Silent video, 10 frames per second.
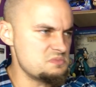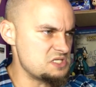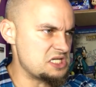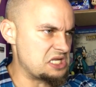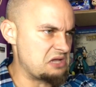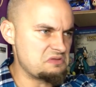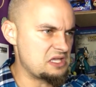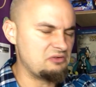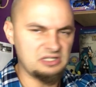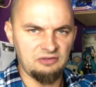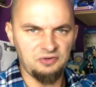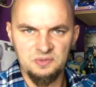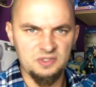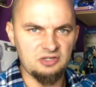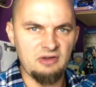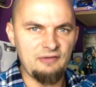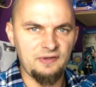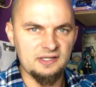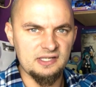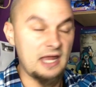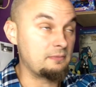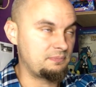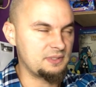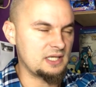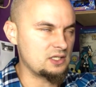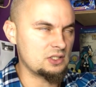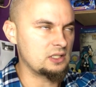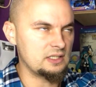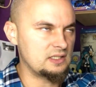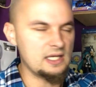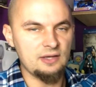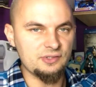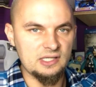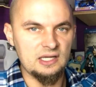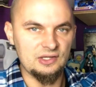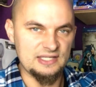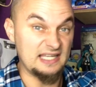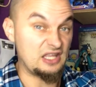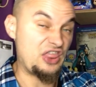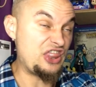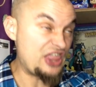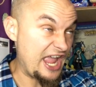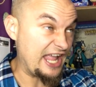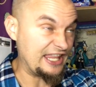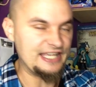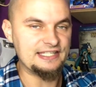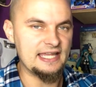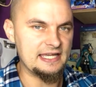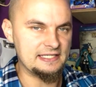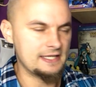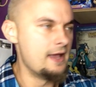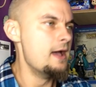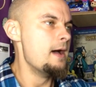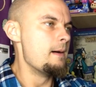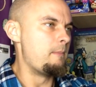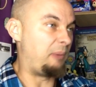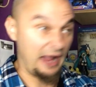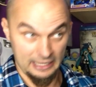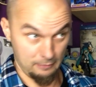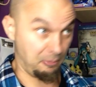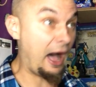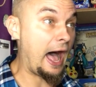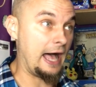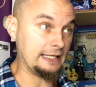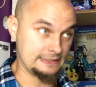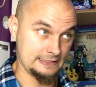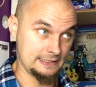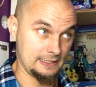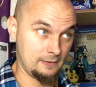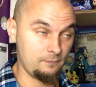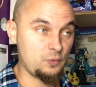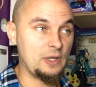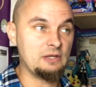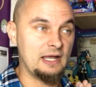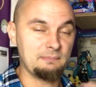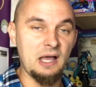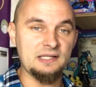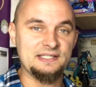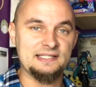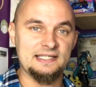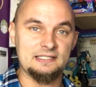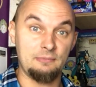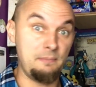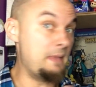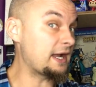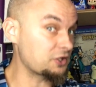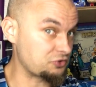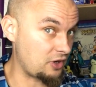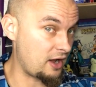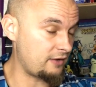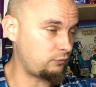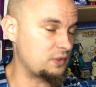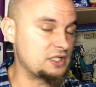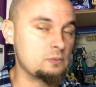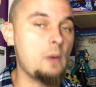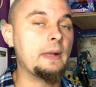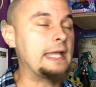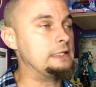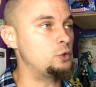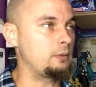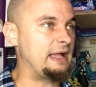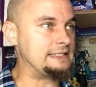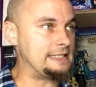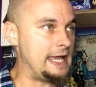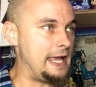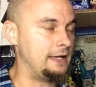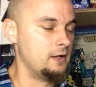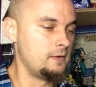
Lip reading: you know, the only difference was the graphics and potentially DLC, because that's a thing these days. Back in the past, when you had Master System and Megadrive, which is what we're going to talk about today,